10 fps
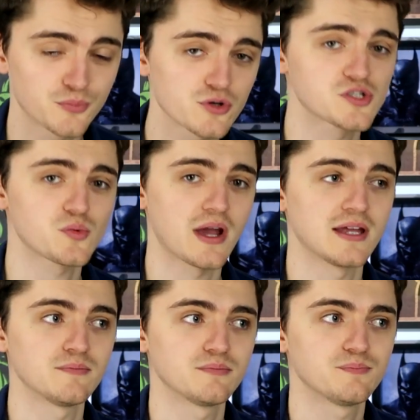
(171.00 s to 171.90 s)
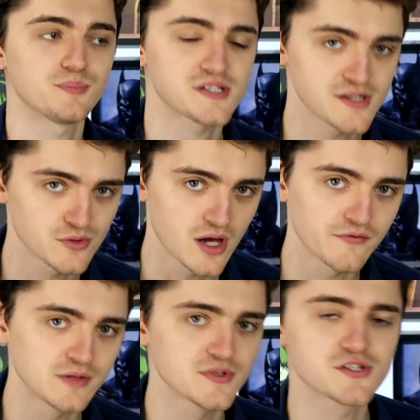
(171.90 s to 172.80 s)
Bruce Wayne, but still
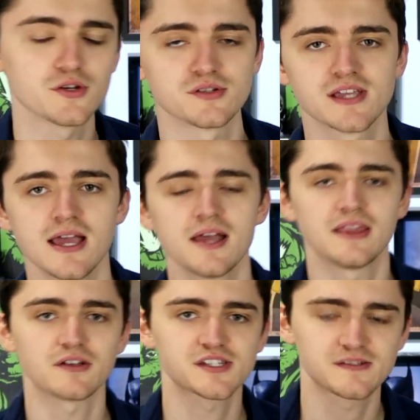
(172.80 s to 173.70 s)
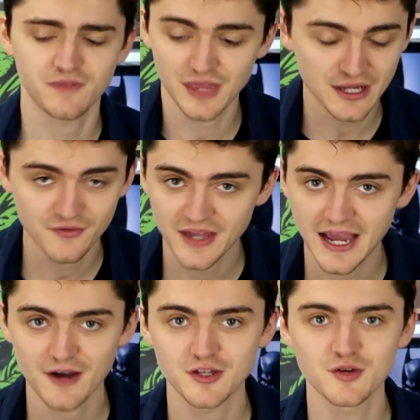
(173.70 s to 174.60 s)
David Mazouz. Now, think of
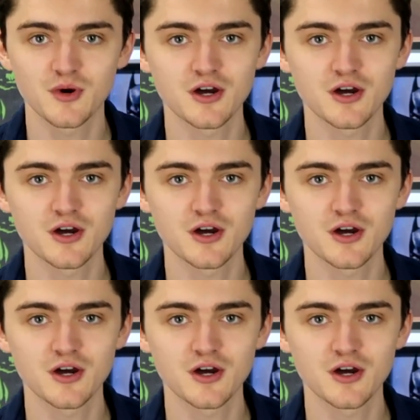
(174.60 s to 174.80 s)
that how you